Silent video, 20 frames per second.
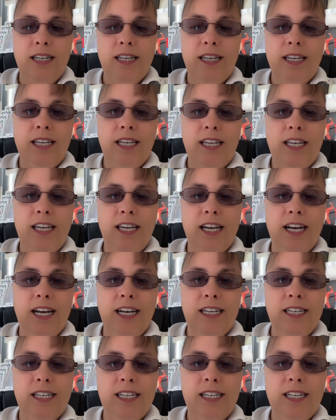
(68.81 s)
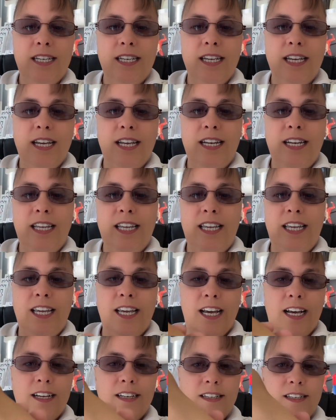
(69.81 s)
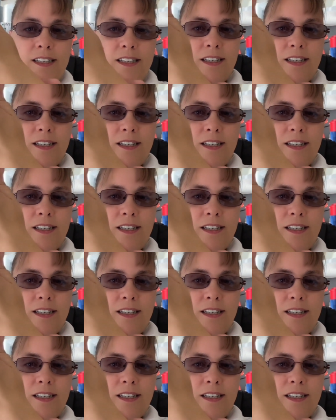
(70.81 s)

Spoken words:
here, and here.